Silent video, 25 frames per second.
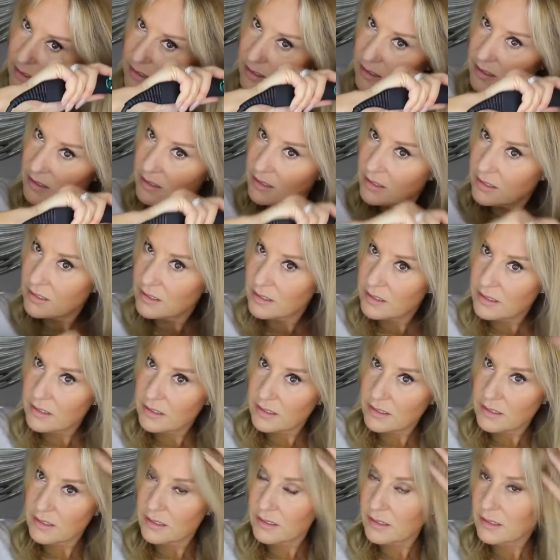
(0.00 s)

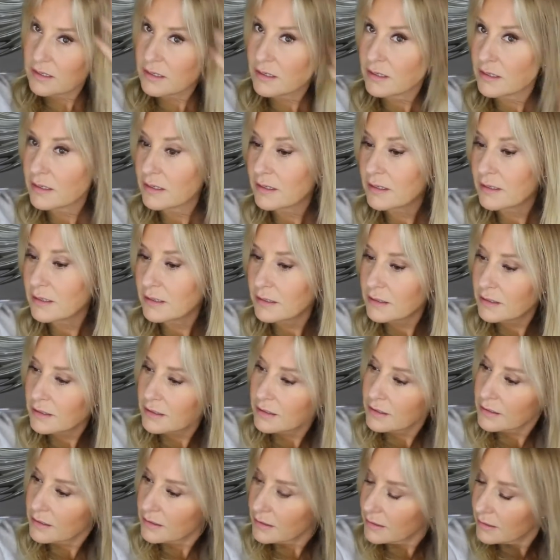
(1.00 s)

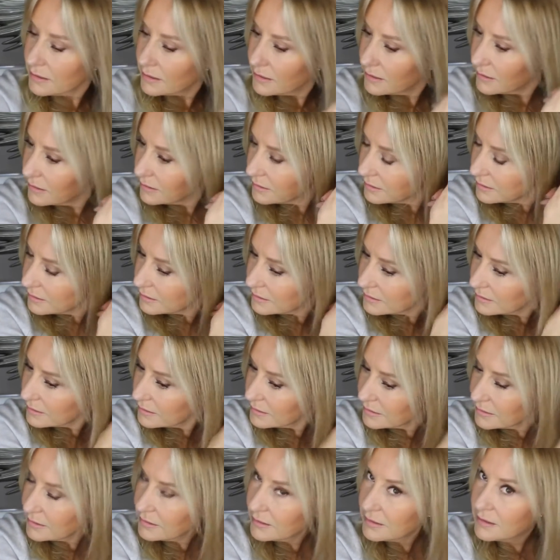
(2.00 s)

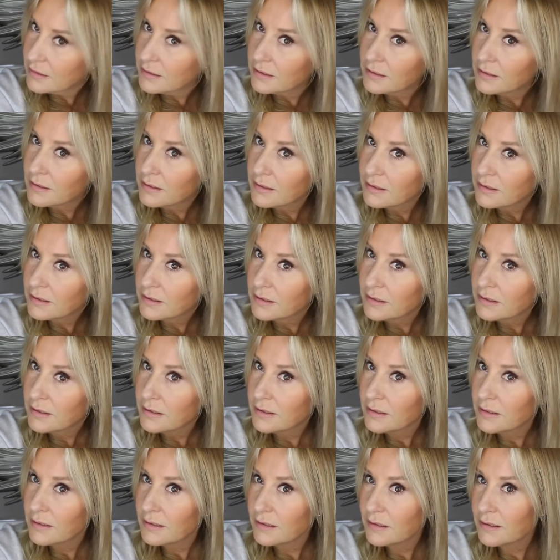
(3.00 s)

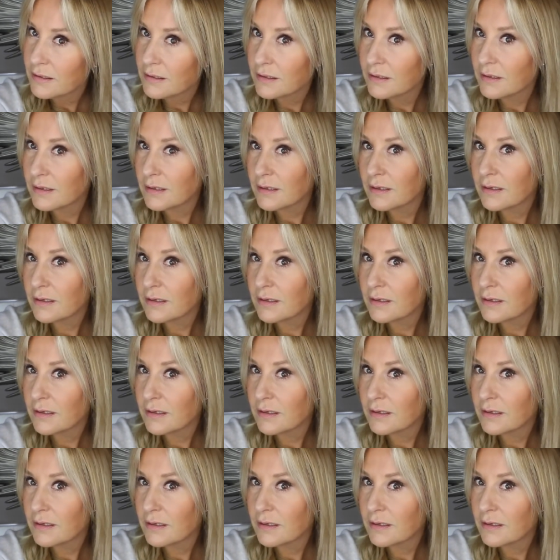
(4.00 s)
No one is speaking in this clip.